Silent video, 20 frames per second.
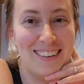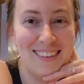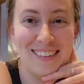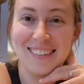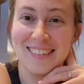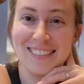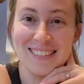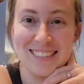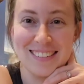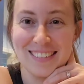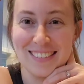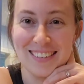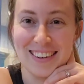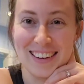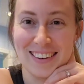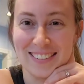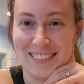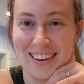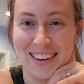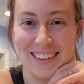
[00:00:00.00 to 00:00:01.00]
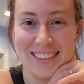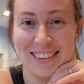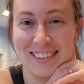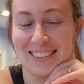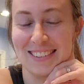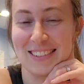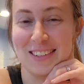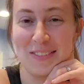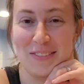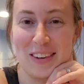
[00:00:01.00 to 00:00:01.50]
all the way around.
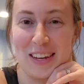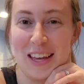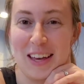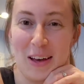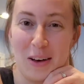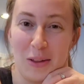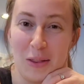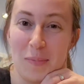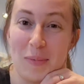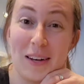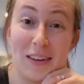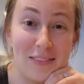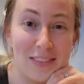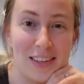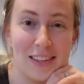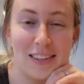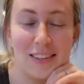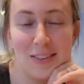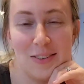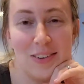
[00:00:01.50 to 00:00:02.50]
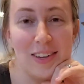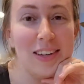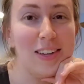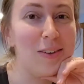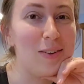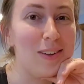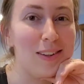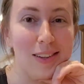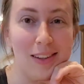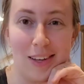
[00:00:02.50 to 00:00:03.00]
There's so many health benefits to it. You
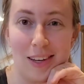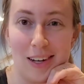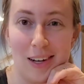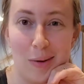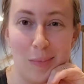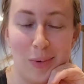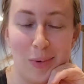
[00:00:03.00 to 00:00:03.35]
can look it up